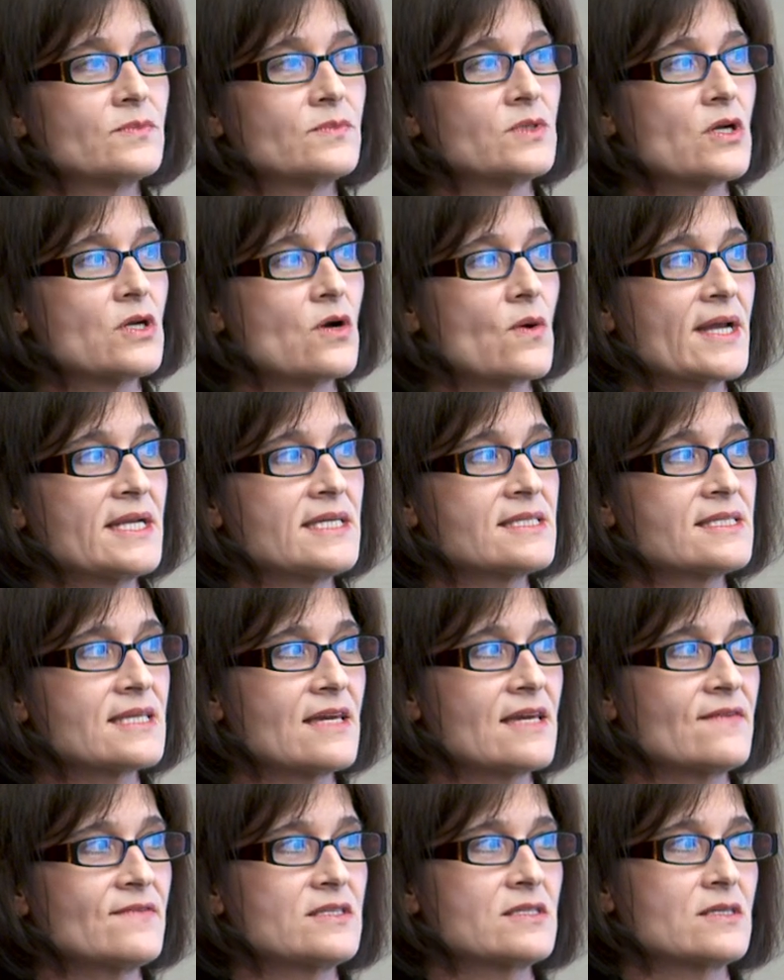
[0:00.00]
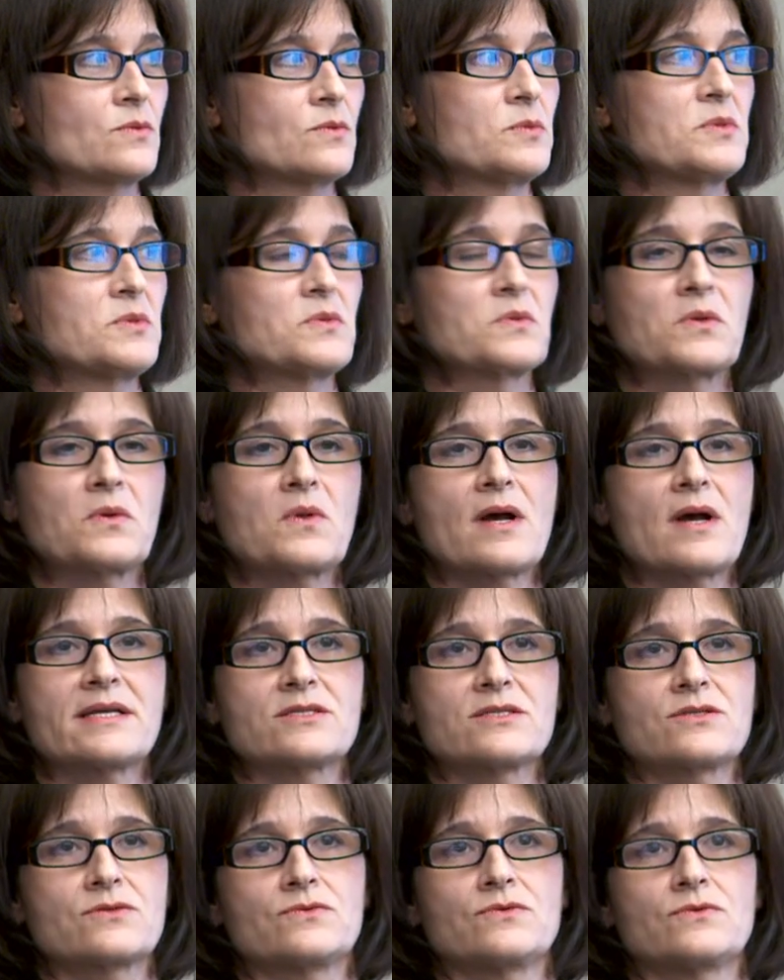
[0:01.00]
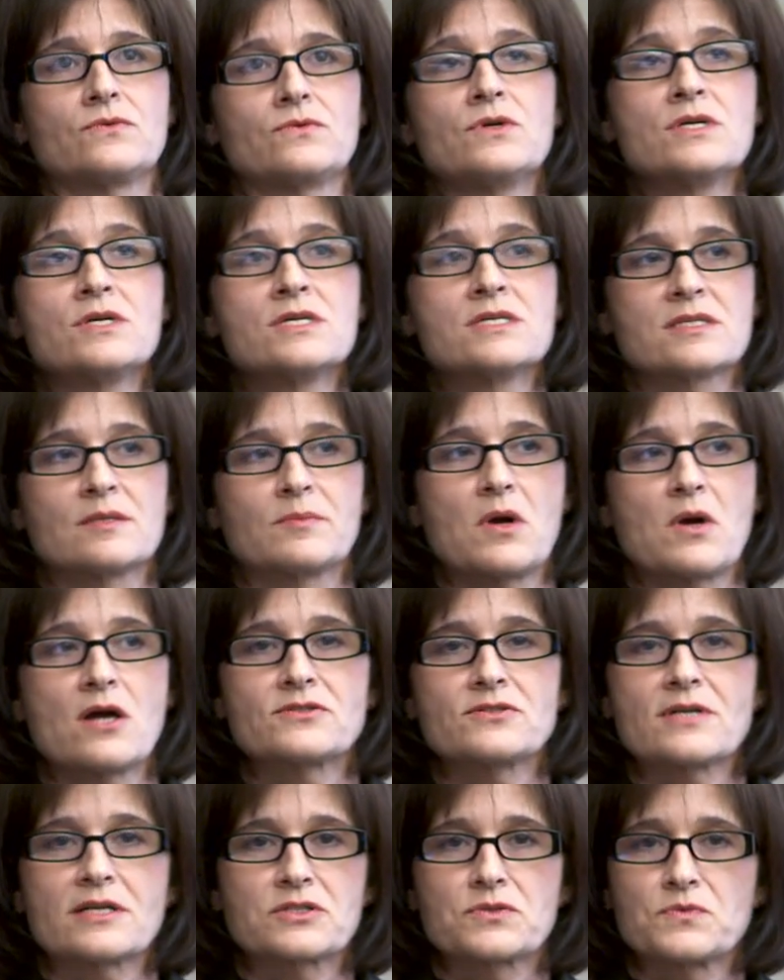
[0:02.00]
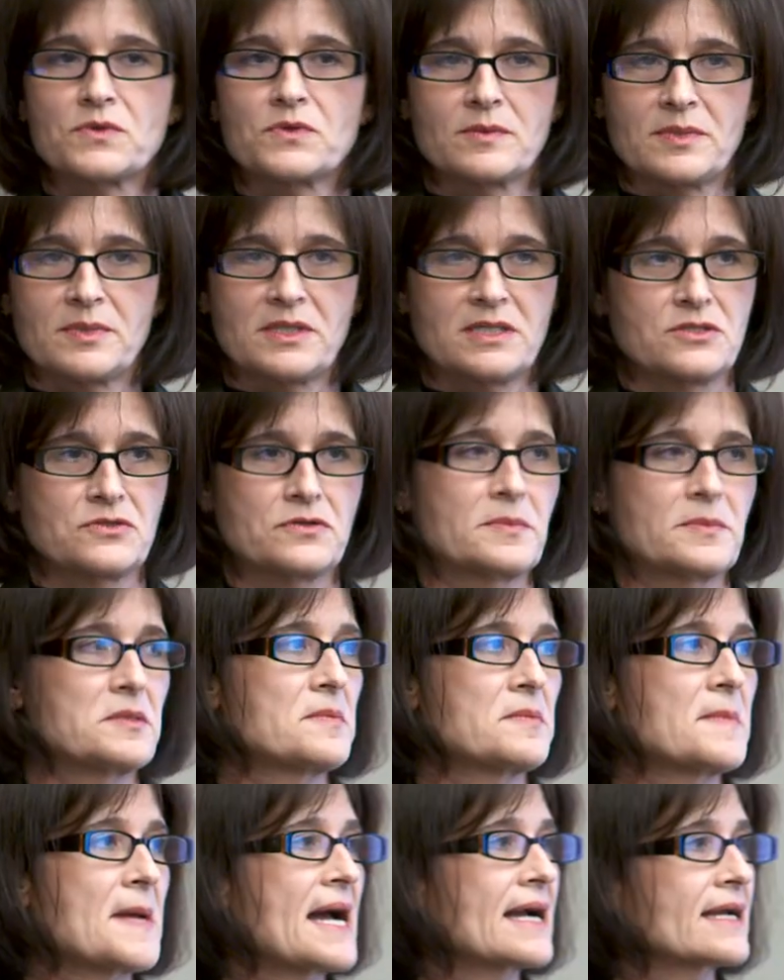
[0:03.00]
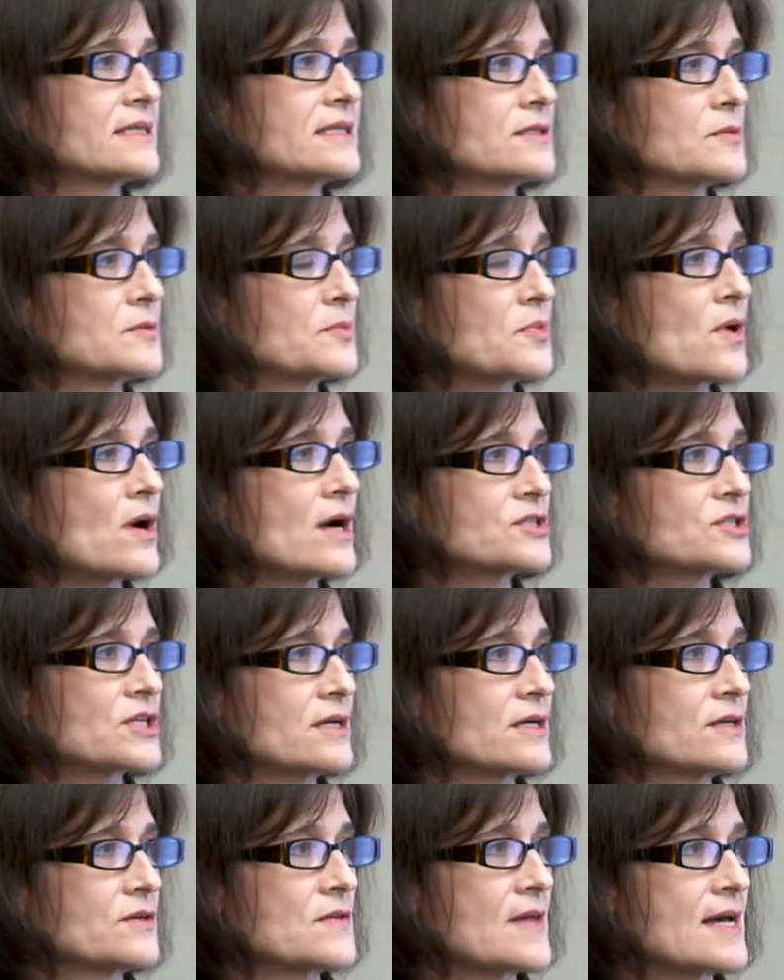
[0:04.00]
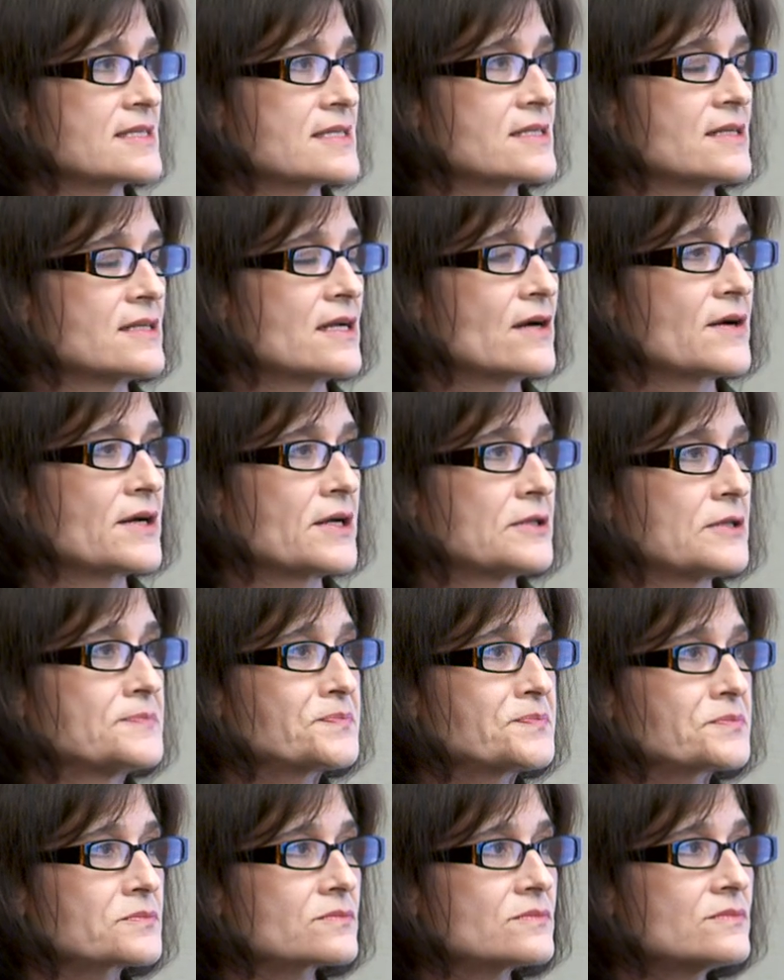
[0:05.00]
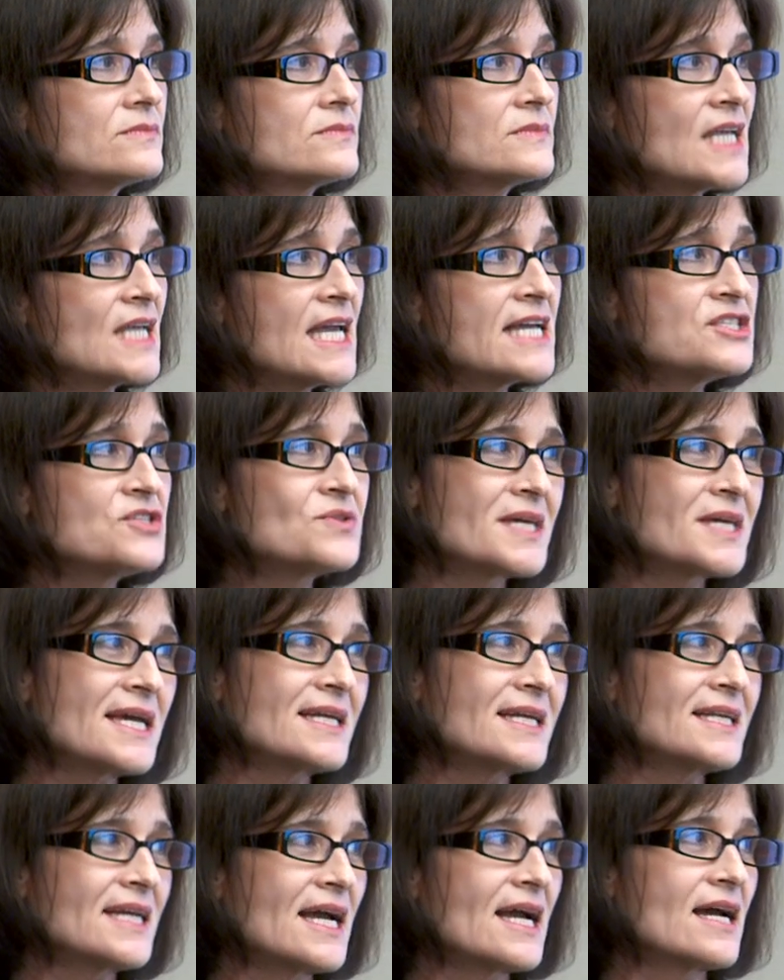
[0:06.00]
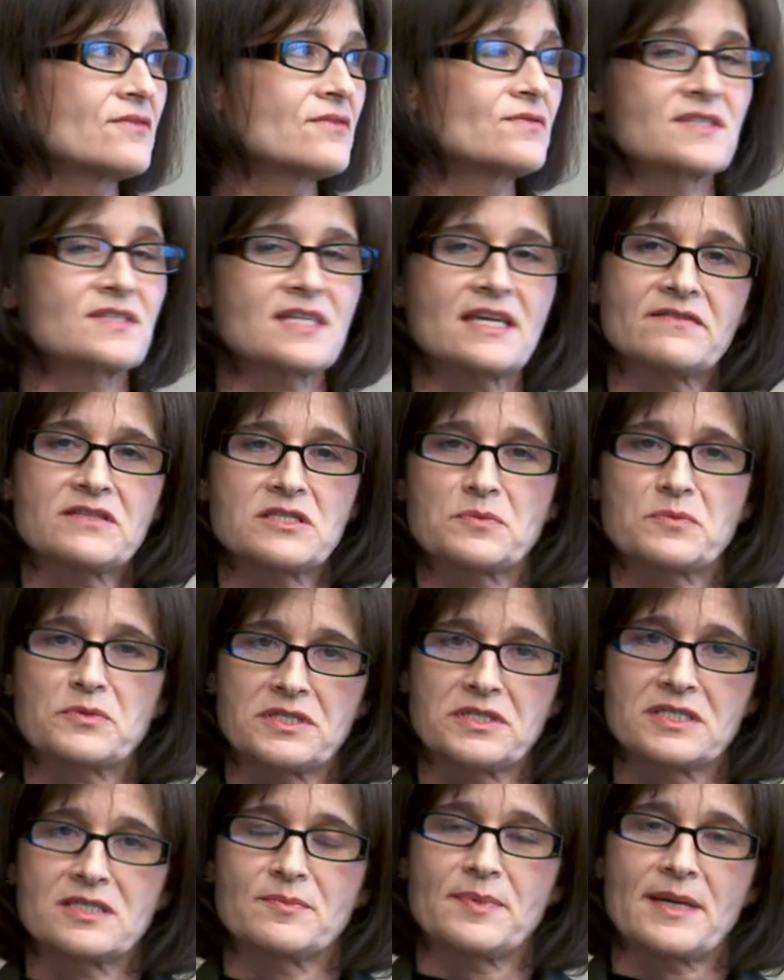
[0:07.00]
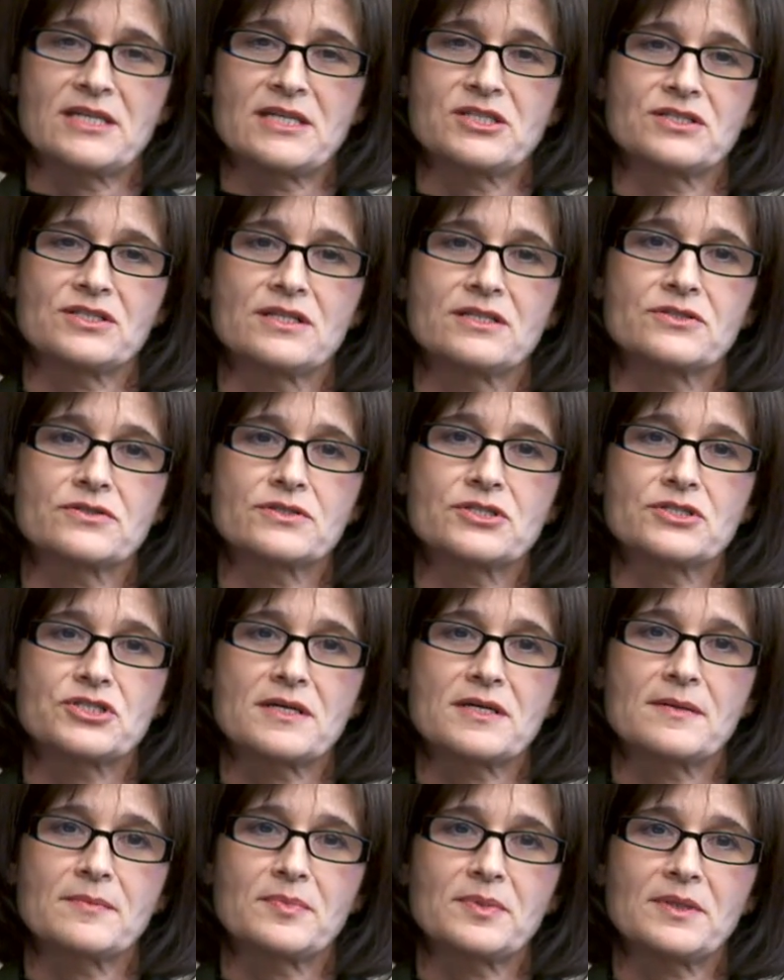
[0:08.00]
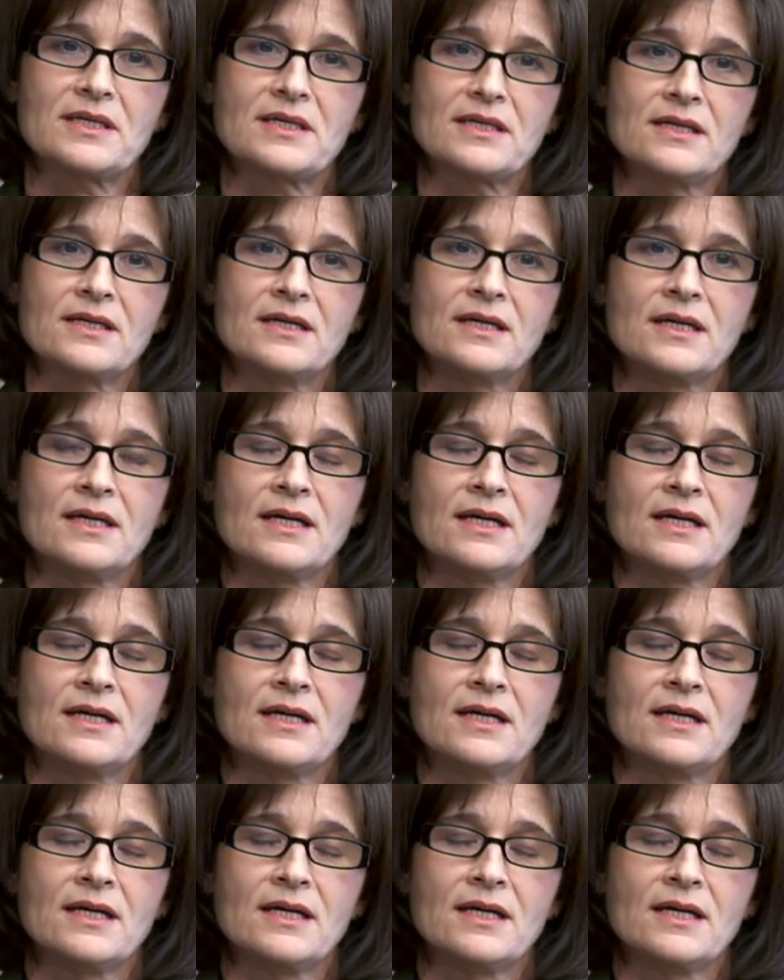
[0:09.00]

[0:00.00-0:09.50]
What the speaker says: any savings that would be realized through subcontractors wouldn't be contributed back into the project under that scenario. And you can have savings participation under a GMP.